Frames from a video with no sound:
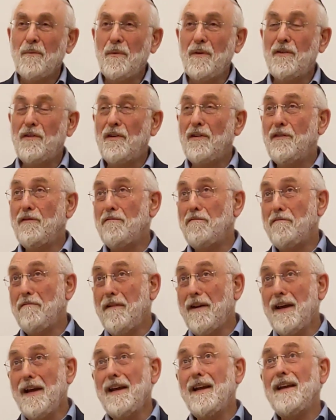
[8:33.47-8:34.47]
which is
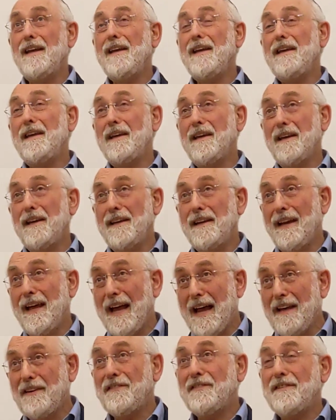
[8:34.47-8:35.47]
really, in
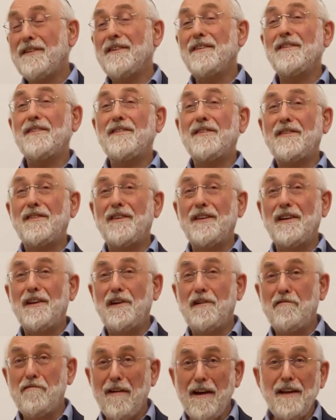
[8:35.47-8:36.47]
essence, the
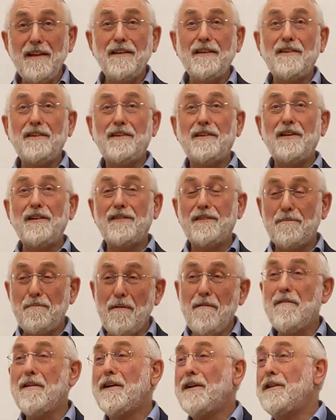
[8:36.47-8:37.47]
greatest
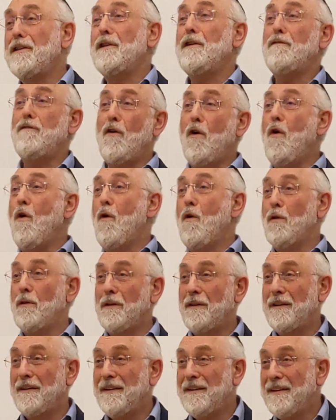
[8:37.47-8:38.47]
miracle of
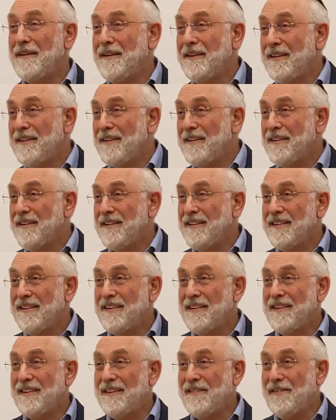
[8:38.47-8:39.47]
all.
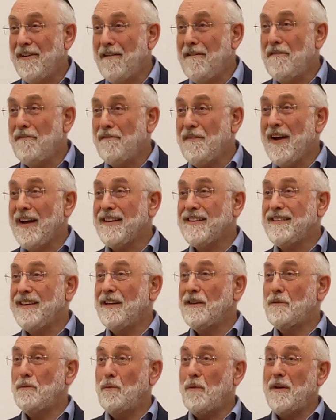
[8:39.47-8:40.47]
The very fact
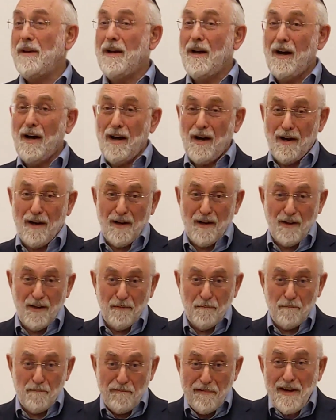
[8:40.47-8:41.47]
that we are
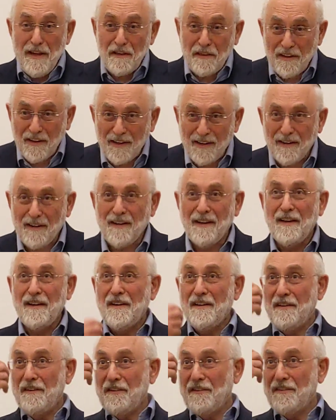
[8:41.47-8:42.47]
breathing,
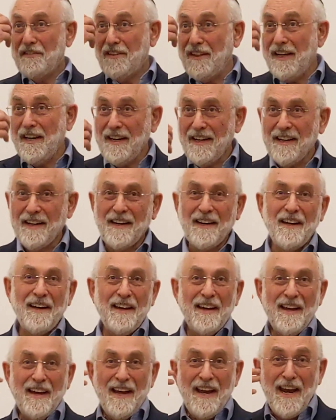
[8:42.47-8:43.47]
seeing,
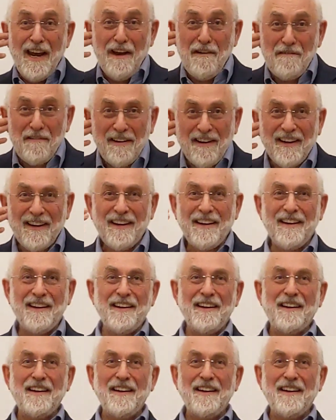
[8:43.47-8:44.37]
hearing,